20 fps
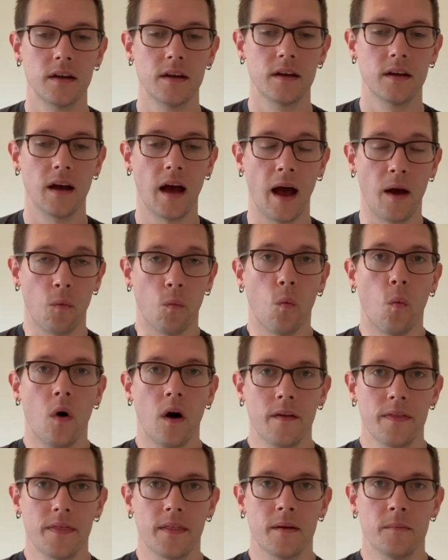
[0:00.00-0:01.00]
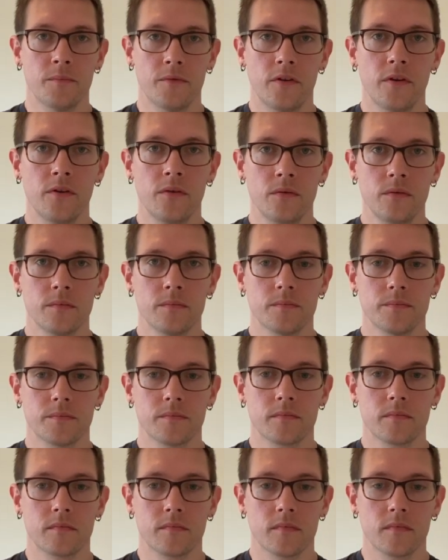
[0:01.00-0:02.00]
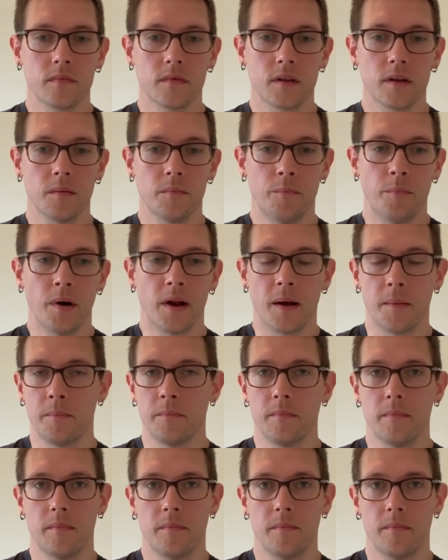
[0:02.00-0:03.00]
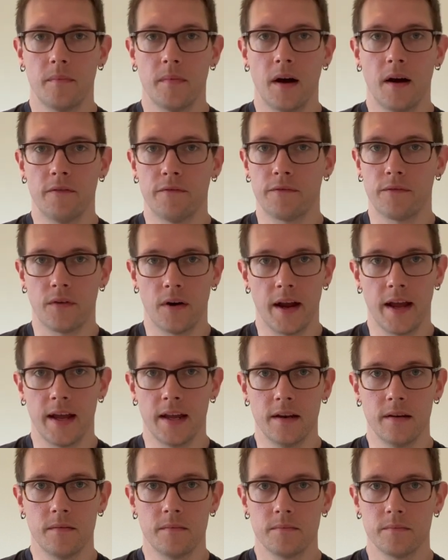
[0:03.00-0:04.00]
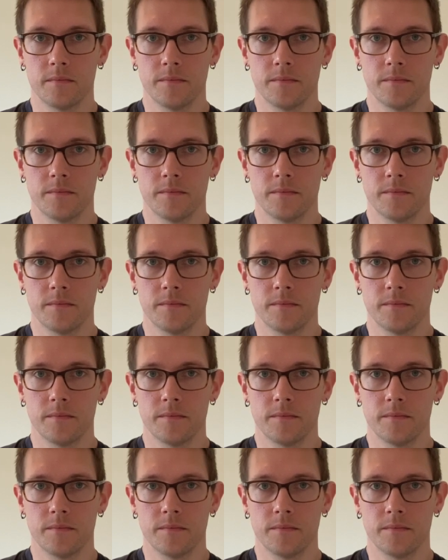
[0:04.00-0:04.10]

I want them to, but I'm afraid